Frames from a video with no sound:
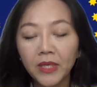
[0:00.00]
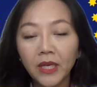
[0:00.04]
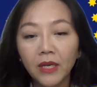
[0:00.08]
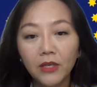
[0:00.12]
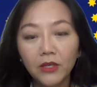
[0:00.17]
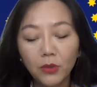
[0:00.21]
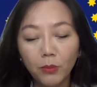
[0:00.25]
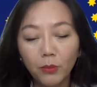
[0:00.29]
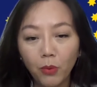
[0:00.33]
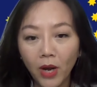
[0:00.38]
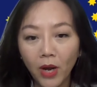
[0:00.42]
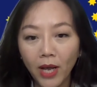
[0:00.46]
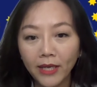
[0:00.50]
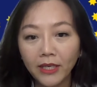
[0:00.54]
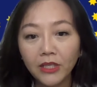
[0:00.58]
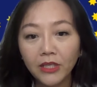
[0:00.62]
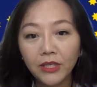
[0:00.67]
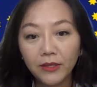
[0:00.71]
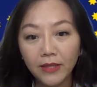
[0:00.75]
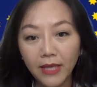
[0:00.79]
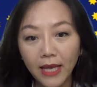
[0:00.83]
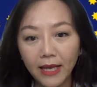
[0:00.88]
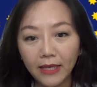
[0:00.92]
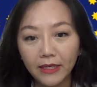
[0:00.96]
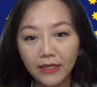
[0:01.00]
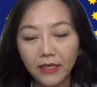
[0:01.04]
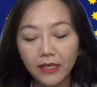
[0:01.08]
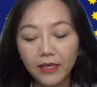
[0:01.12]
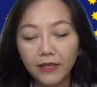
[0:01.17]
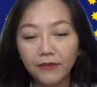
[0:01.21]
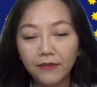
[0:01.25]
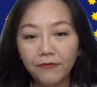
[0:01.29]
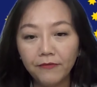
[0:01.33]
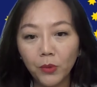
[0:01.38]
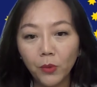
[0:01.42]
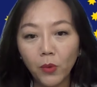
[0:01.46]
So prior to that,
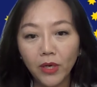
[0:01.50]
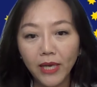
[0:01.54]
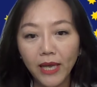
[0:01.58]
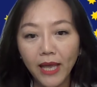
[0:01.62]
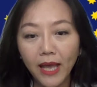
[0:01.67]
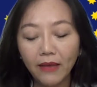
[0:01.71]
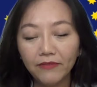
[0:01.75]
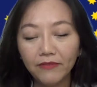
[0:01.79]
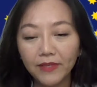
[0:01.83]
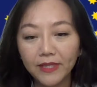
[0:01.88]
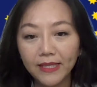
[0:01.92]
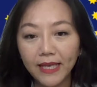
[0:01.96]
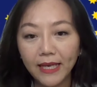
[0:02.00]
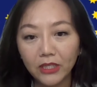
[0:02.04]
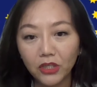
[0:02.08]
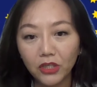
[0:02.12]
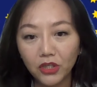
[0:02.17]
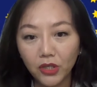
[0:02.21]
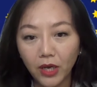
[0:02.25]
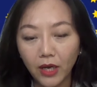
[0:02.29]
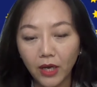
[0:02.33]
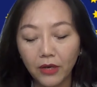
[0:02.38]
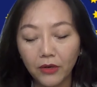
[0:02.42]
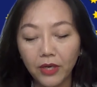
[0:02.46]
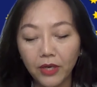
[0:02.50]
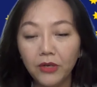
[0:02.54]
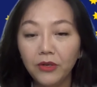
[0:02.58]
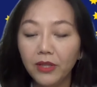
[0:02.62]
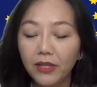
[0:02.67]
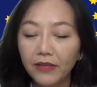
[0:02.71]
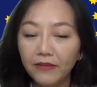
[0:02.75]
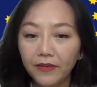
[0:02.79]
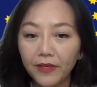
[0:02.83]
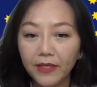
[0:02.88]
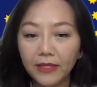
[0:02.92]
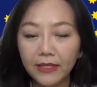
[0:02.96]
if you want to have a second child and you
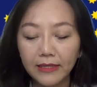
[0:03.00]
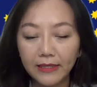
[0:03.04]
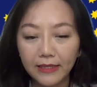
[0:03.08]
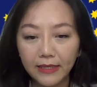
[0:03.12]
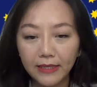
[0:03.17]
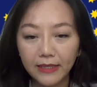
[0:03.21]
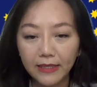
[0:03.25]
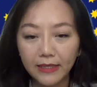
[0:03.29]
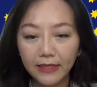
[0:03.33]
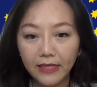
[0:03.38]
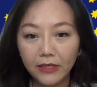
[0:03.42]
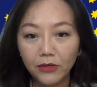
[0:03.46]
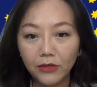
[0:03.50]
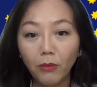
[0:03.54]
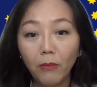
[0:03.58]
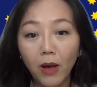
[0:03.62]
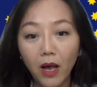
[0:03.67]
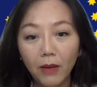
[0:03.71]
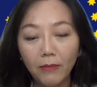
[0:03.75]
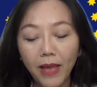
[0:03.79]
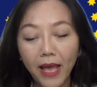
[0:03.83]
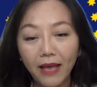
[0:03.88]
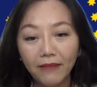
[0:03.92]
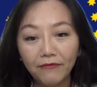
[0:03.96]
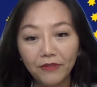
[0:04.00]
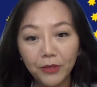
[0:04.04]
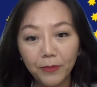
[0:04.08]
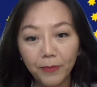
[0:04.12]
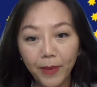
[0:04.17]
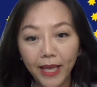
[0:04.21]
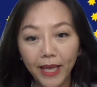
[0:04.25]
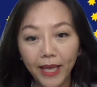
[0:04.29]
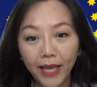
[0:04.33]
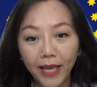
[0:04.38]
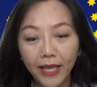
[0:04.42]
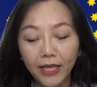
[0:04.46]
live in the city, your mom have to
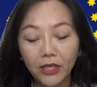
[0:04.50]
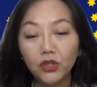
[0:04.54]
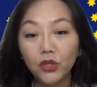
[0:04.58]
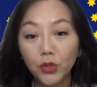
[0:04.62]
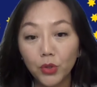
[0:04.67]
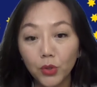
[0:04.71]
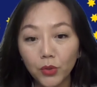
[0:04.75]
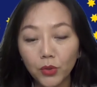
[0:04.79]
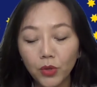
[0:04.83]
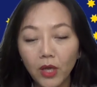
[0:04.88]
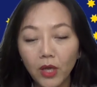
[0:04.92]
pay 2